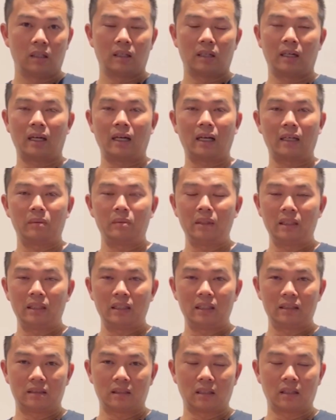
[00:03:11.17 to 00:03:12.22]
I mean,
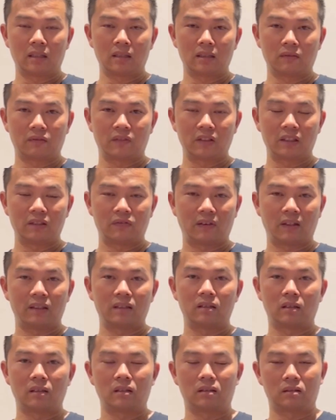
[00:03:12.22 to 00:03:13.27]
it's
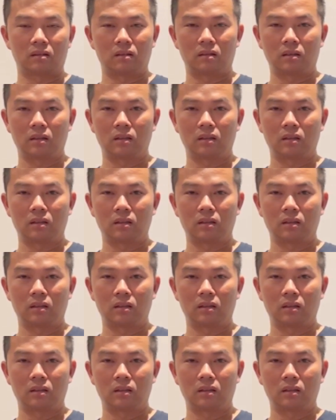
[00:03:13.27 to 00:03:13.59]
$155.